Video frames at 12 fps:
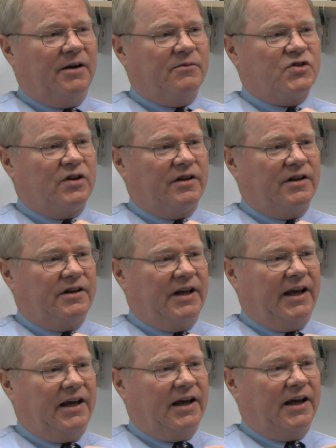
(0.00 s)
so that
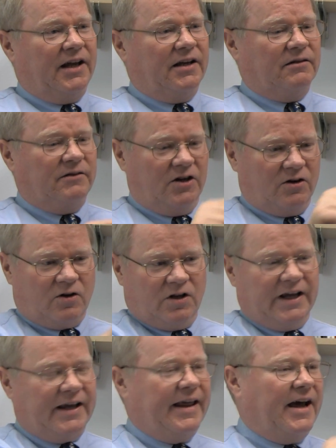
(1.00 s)
they can
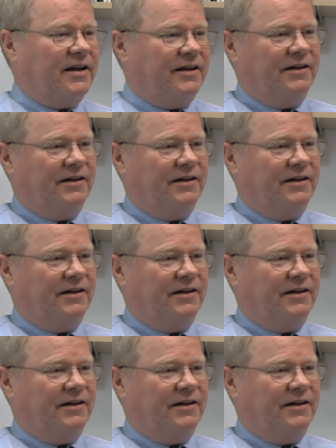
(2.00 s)
click that